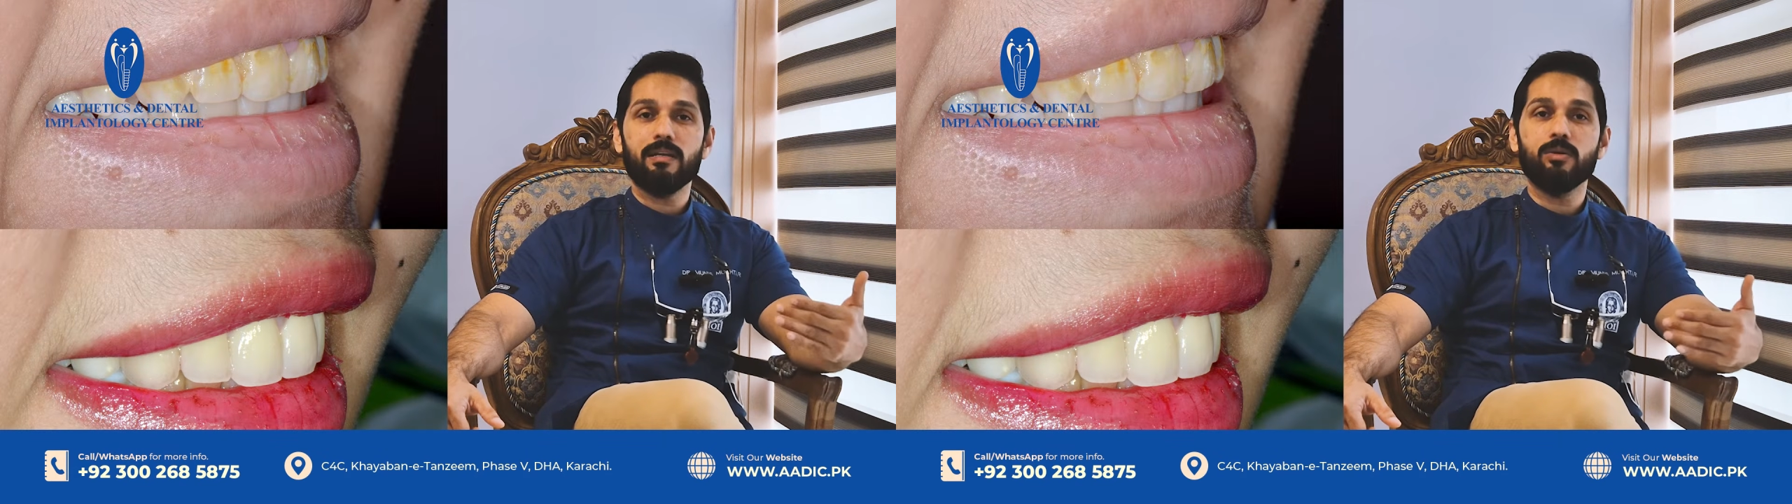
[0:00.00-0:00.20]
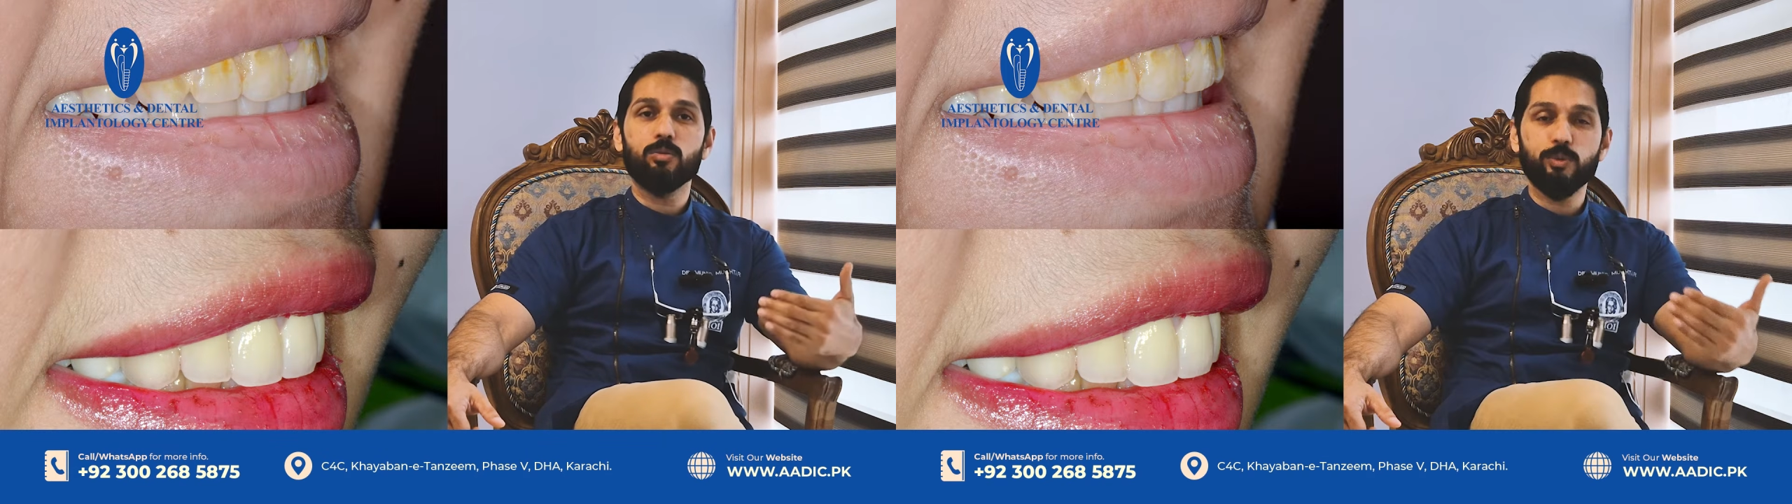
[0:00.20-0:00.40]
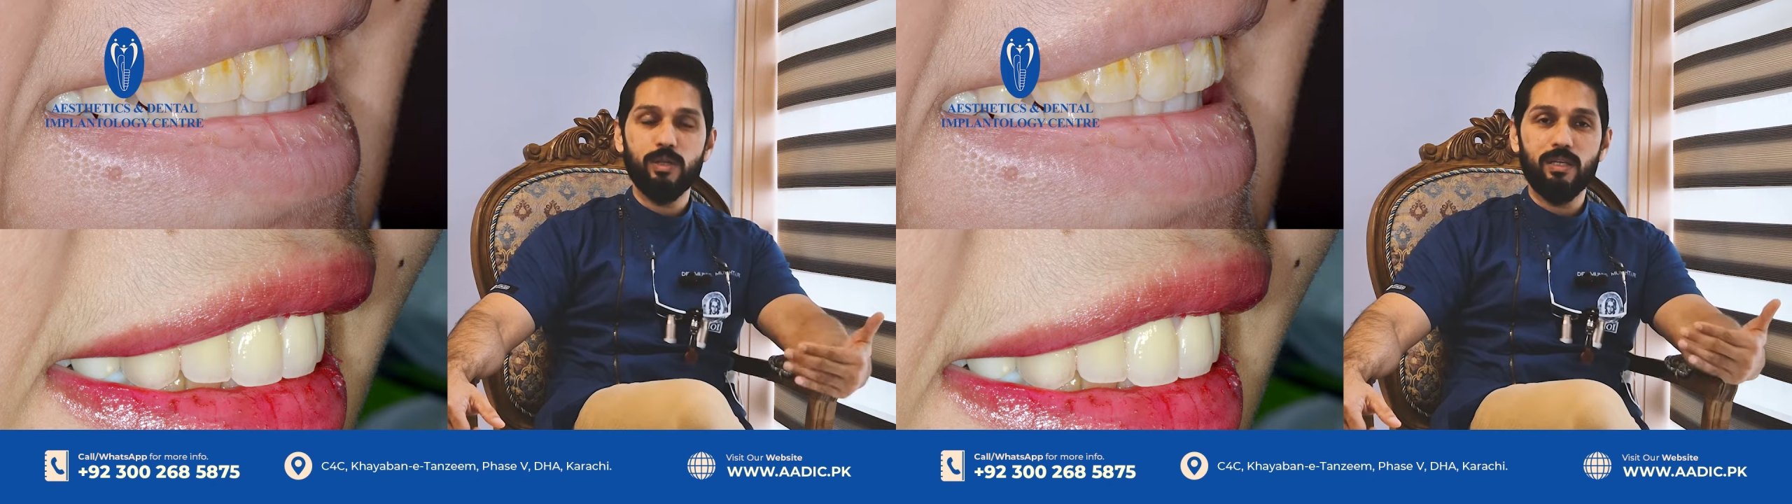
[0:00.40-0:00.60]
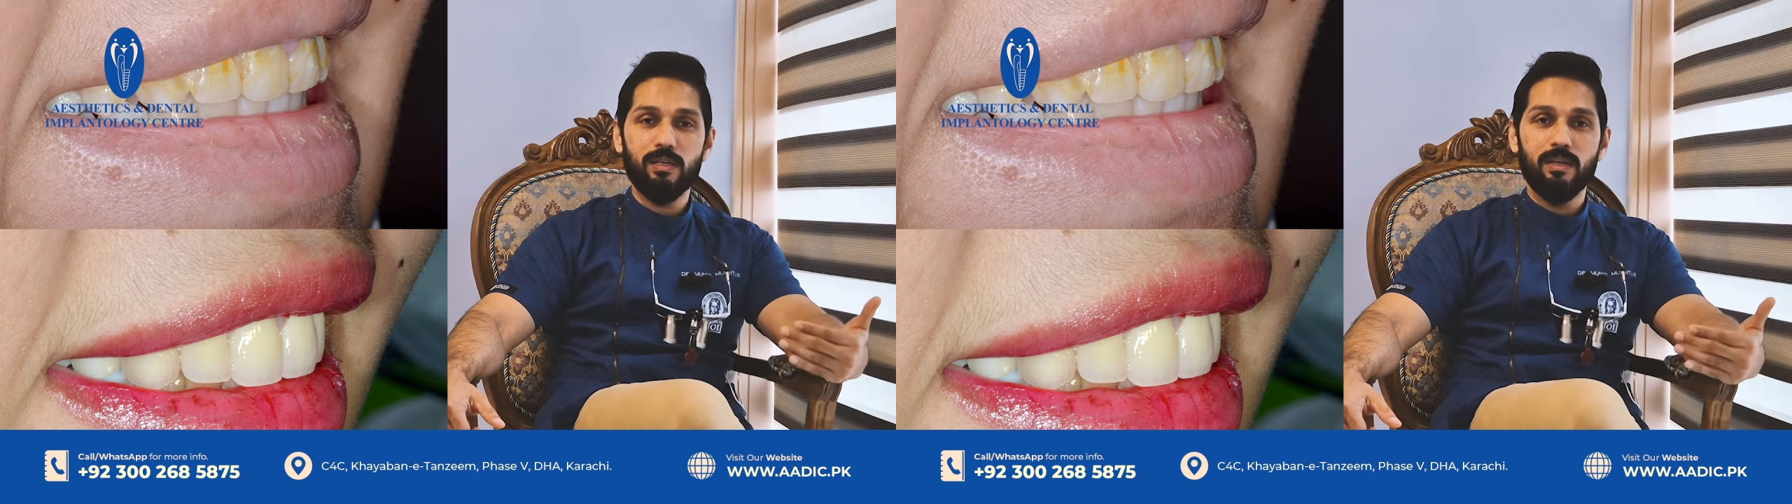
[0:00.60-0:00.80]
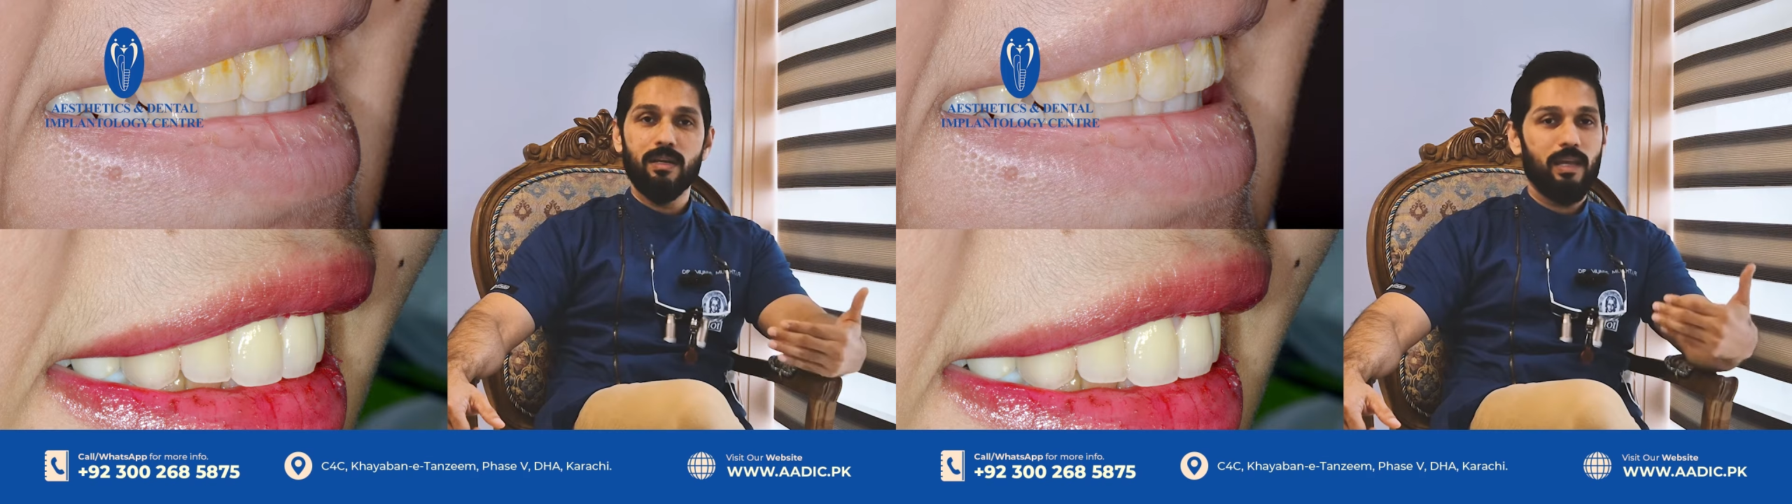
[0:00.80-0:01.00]
harmony
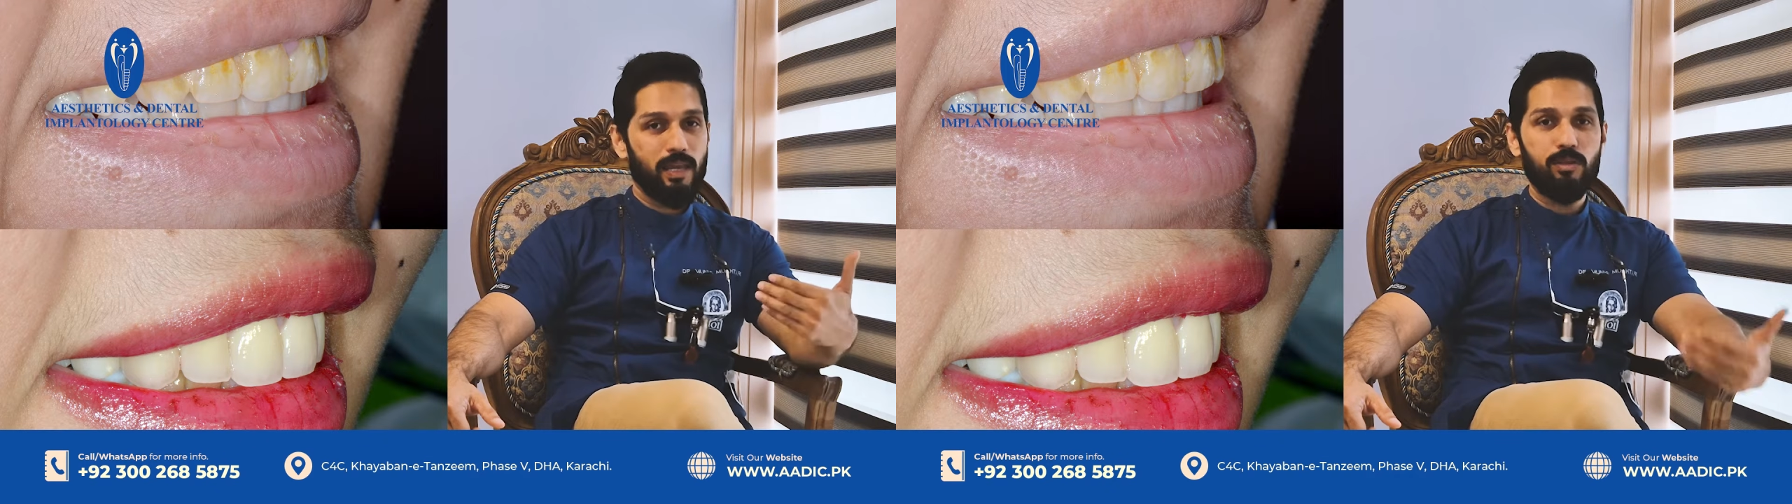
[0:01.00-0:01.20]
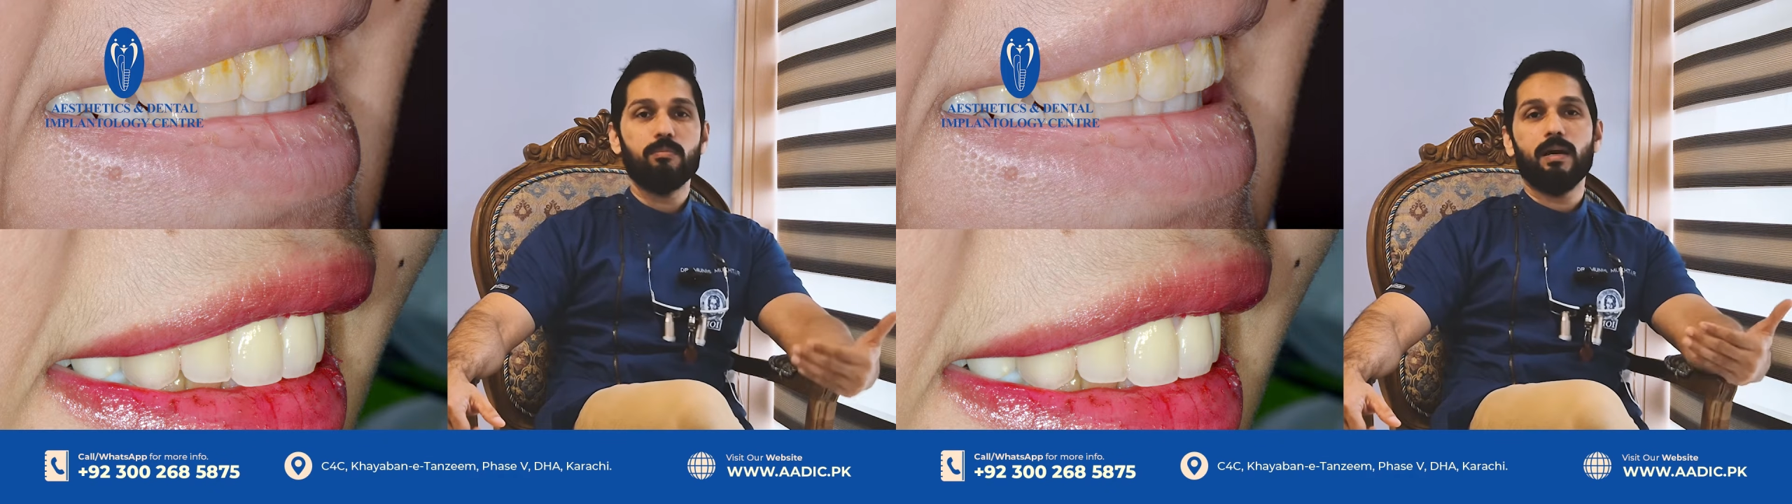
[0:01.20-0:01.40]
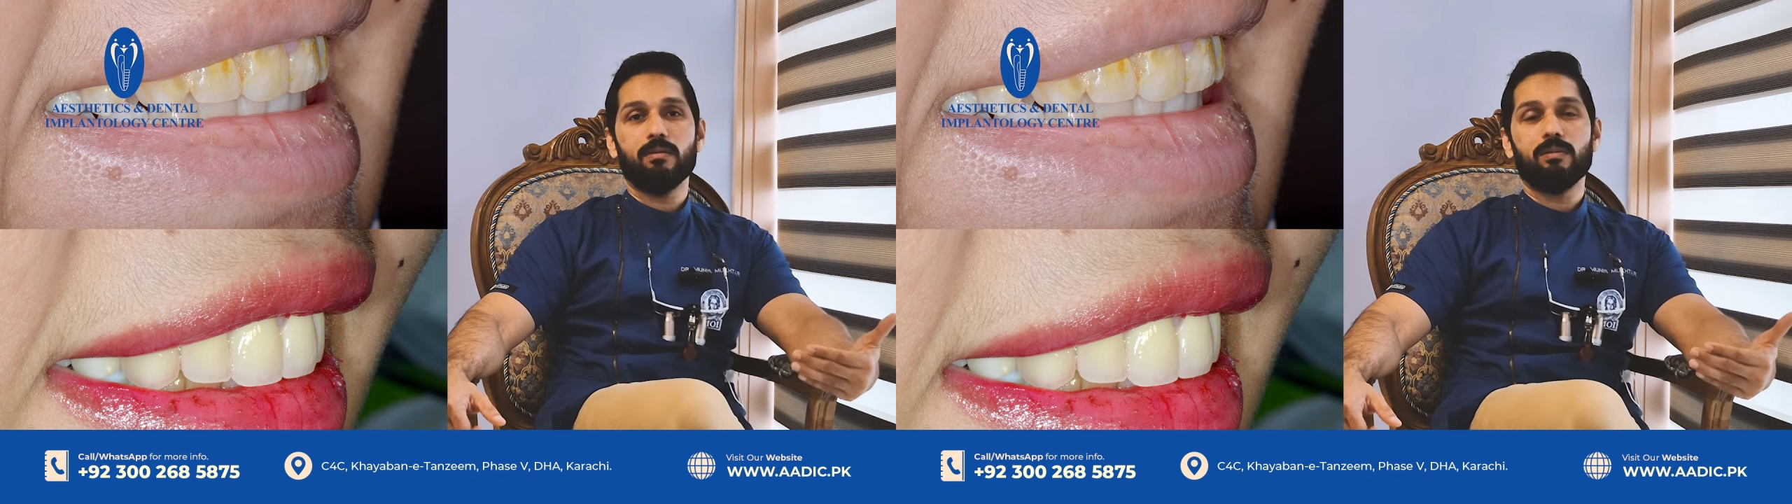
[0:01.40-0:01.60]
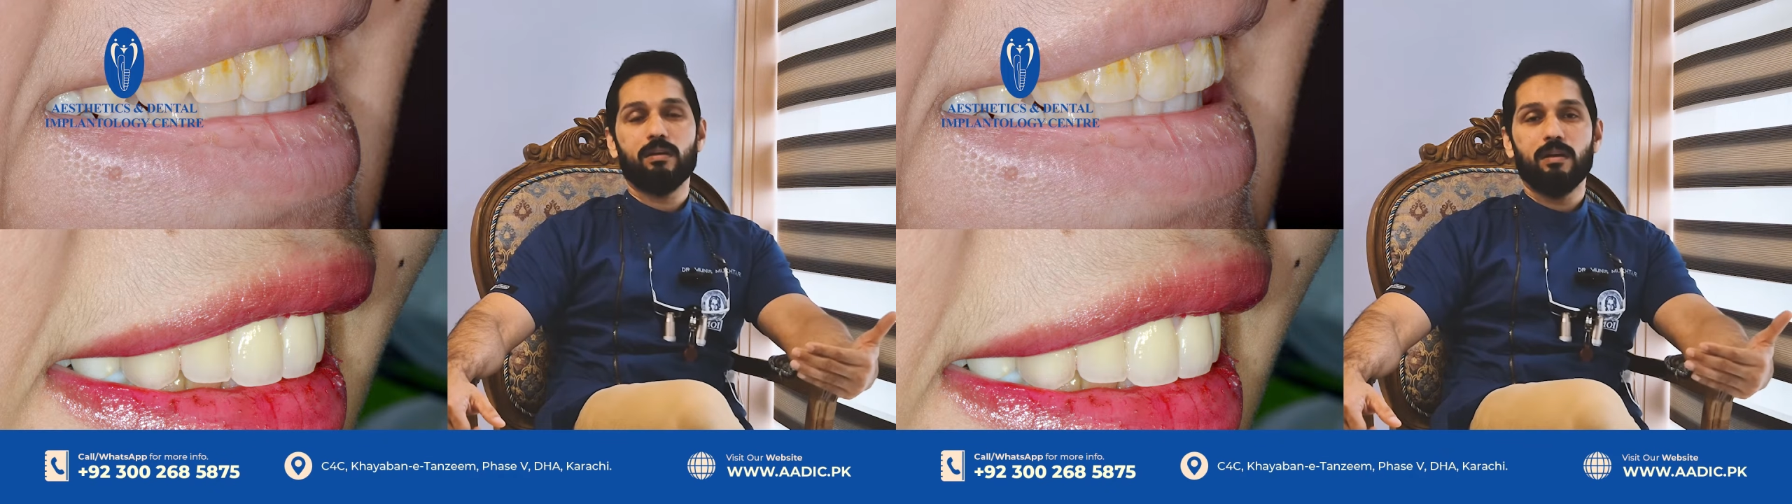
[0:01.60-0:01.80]
in your mouth.